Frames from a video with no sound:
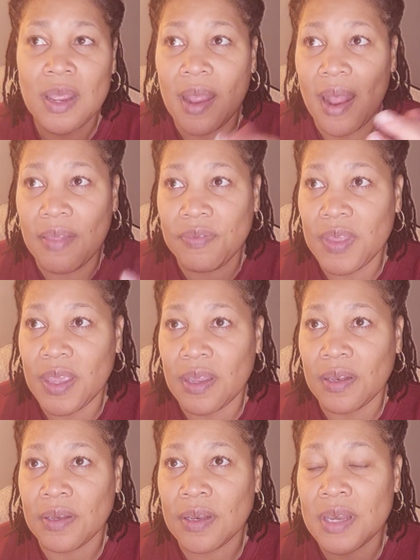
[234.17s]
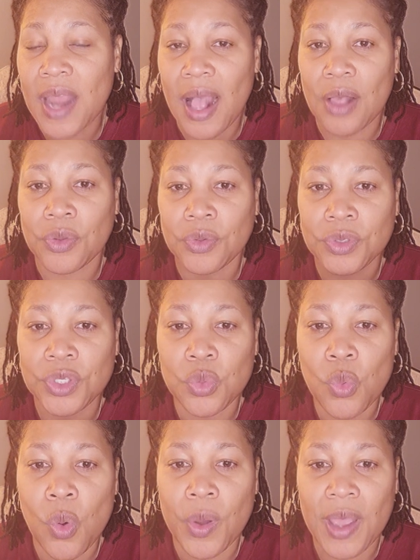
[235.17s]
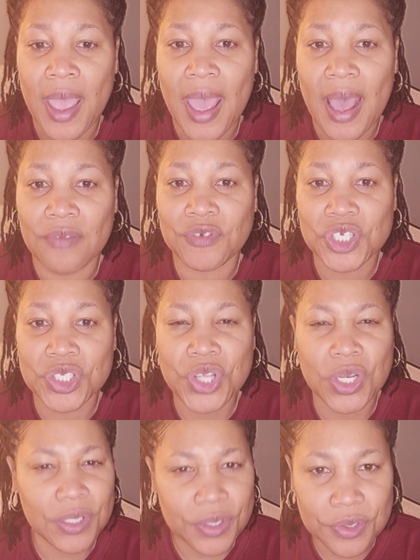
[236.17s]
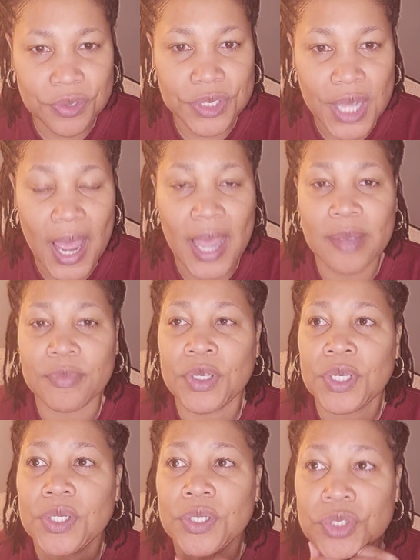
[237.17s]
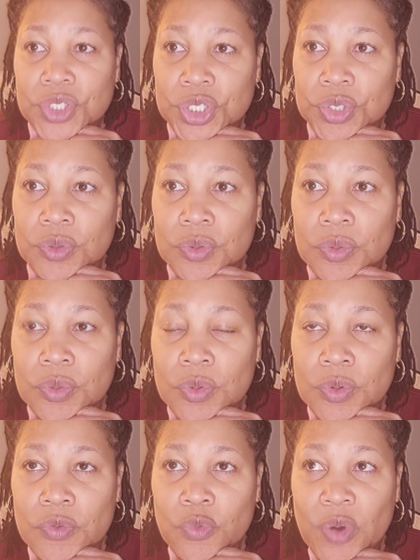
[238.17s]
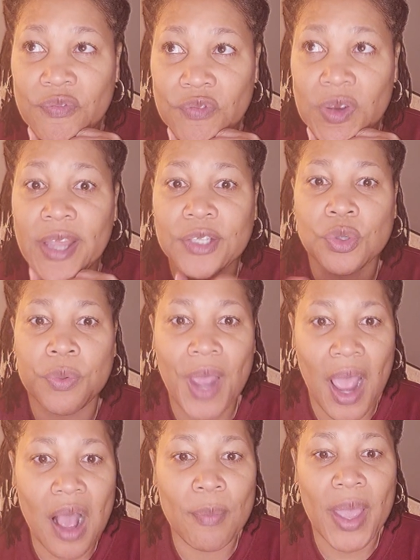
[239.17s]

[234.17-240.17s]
And then now you want to have just a little time to reflect on how am